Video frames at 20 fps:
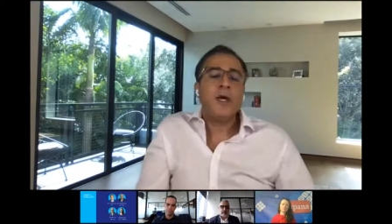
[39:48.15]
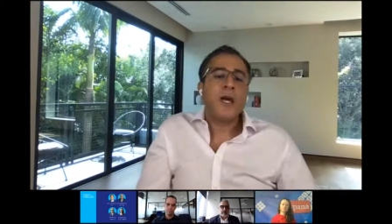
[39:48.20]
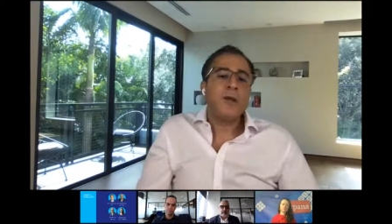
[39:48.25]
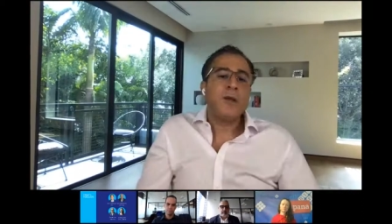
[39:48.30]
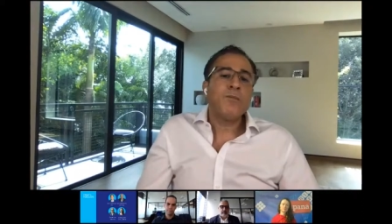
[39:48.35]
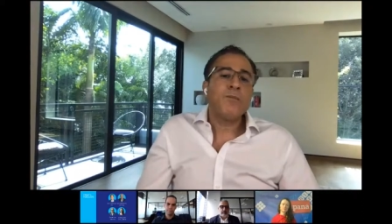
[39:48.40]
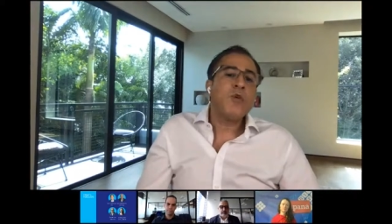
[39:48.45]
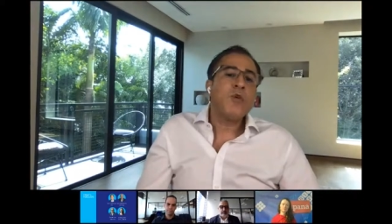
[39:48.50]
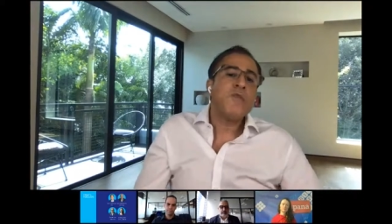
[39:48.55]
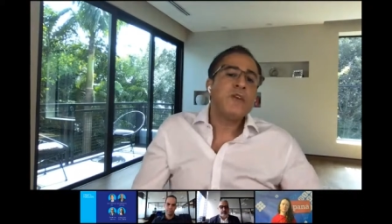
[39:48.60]

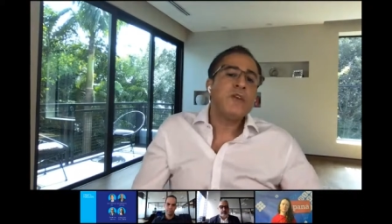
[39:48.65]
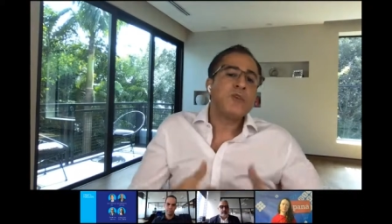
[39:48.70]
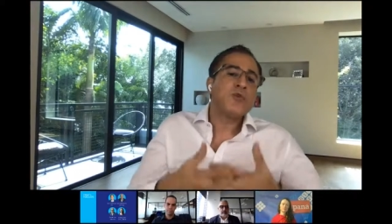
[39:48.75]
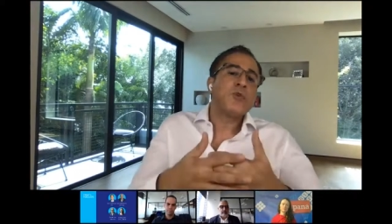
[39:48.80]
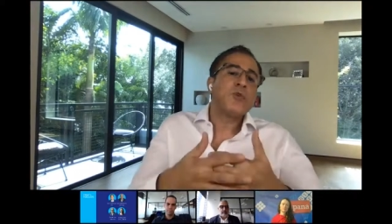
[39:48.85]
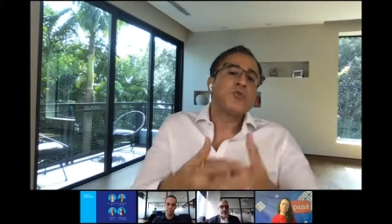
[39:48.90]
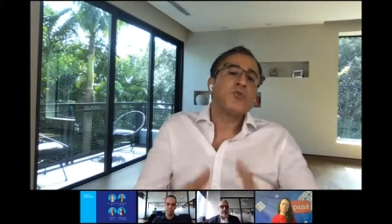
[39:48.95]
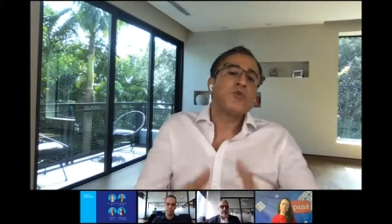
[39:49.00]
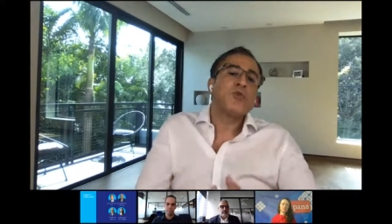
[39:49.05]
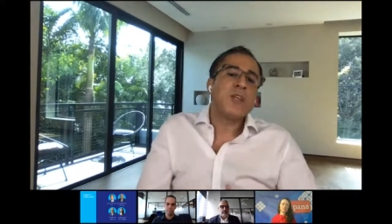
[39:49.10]
and move
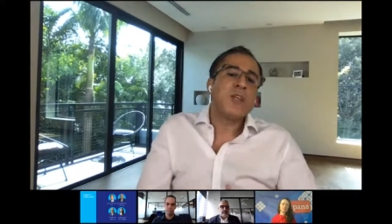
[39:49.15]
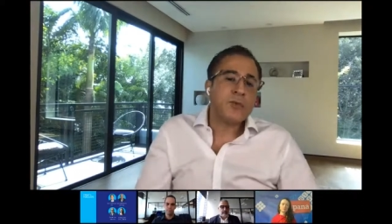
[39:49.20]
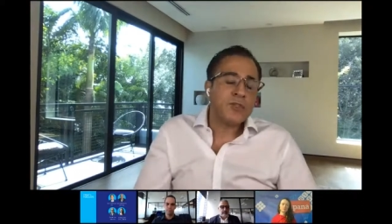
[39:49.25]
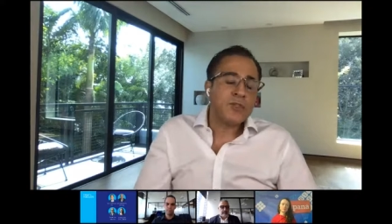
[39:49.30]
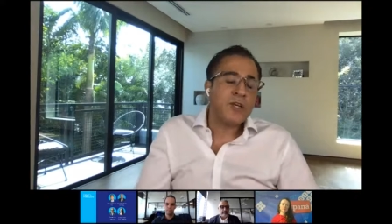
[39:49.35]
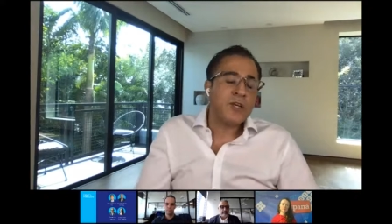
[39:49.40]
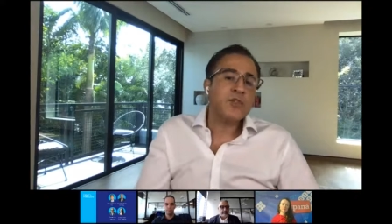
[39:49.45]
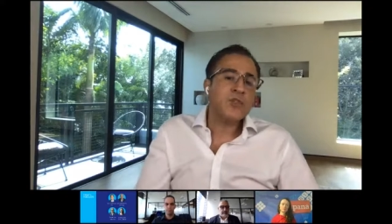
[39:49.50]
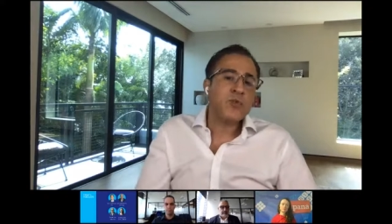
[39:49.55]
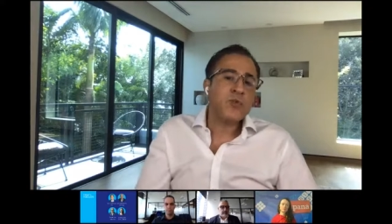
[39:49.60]
into a
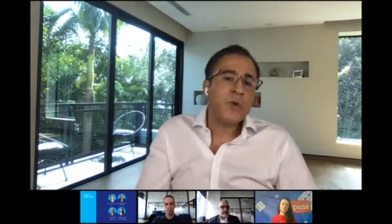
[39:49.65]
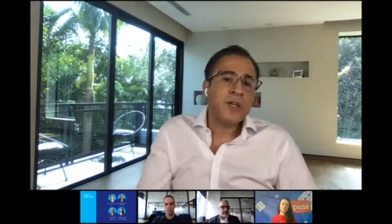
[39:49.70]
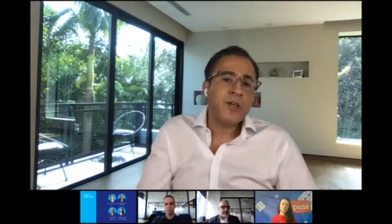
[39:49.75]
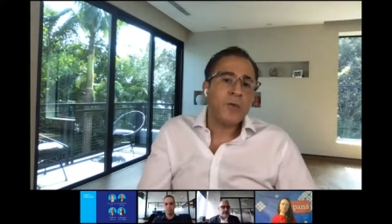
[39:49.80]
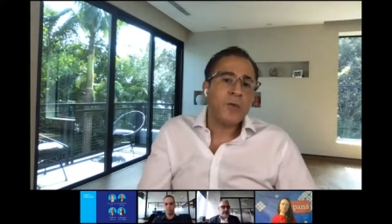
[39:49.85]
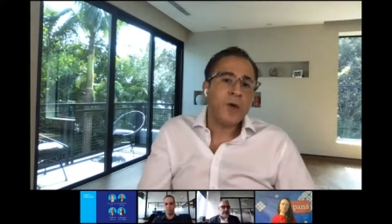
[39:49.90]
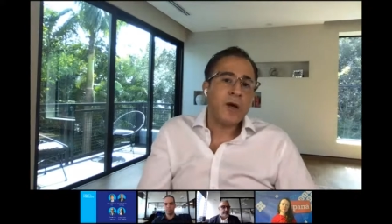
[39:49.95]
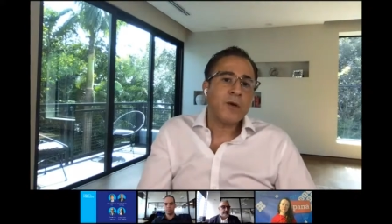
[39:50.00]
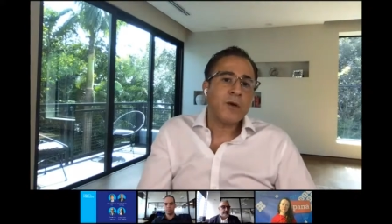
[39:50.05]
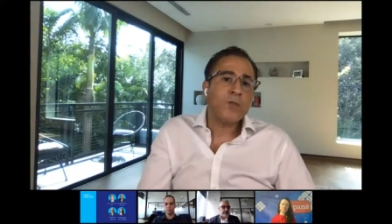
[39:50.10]

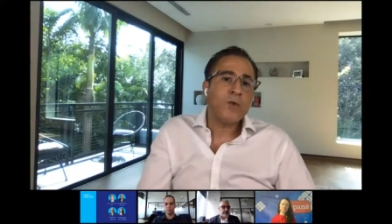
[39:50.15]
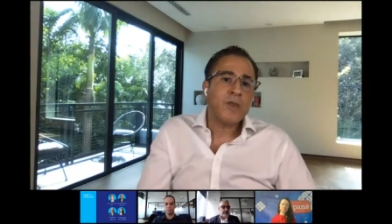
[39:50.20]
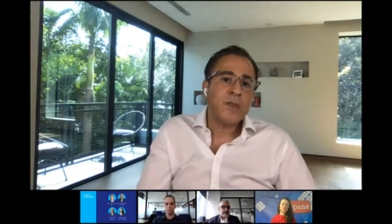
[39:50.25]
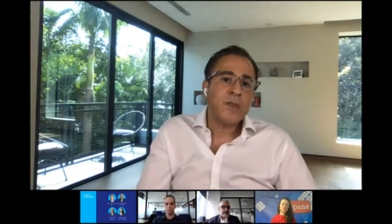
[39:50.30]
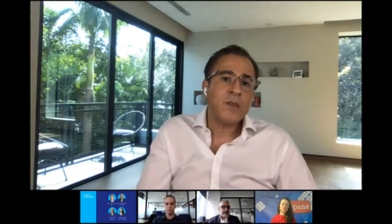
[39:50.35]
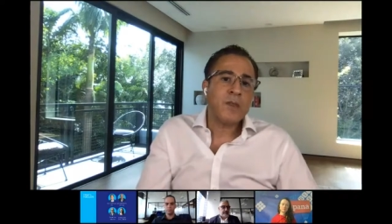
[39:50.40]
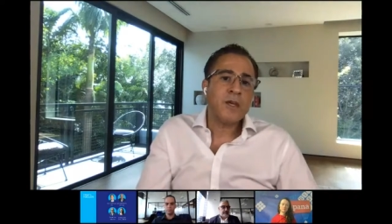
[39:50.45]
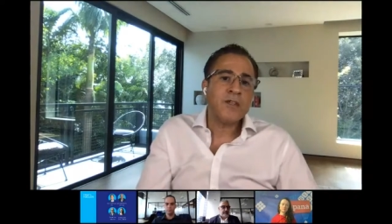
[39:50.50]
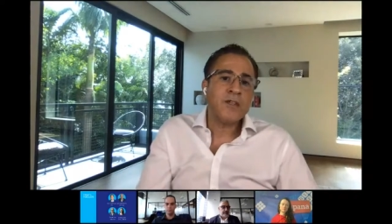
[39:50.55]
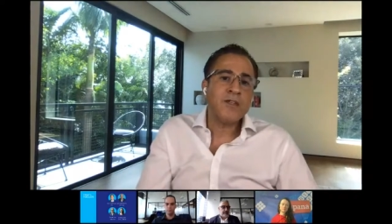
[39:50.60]
2021
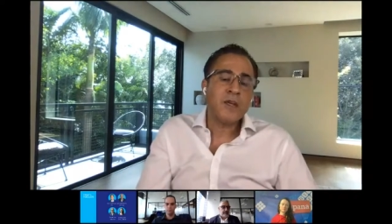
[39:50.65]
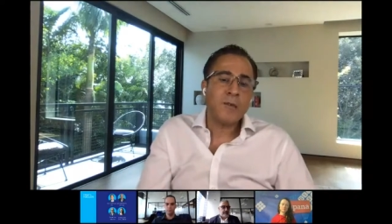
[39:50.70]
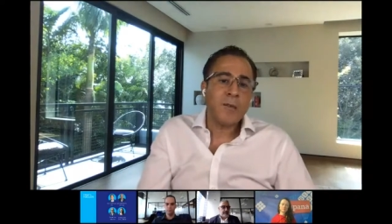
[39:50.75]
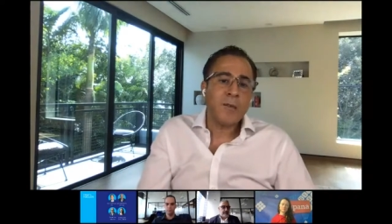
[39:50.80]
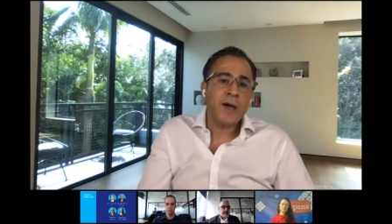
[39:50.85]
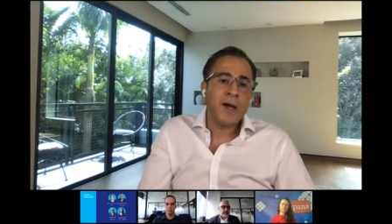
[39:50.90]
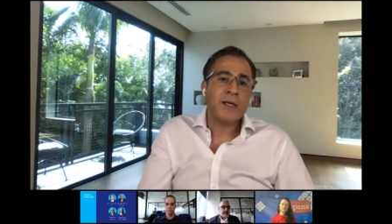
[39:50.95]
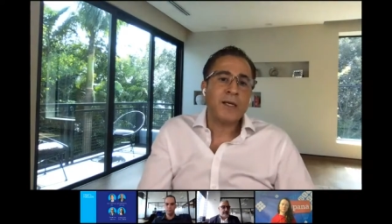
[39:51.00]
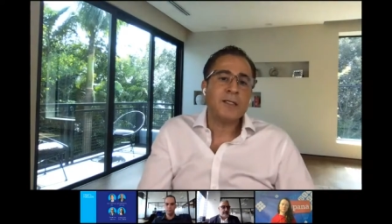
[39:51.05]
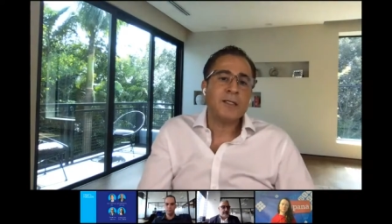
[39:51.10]
with this
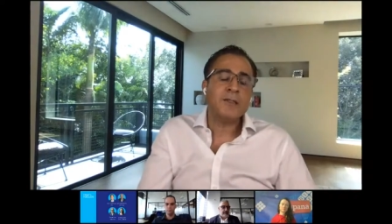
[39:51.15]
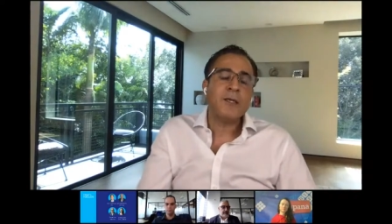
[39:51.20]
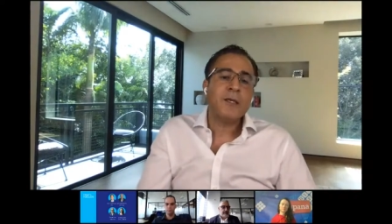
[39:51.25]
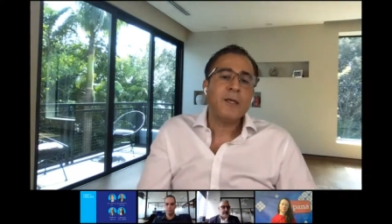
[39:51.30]
in mind,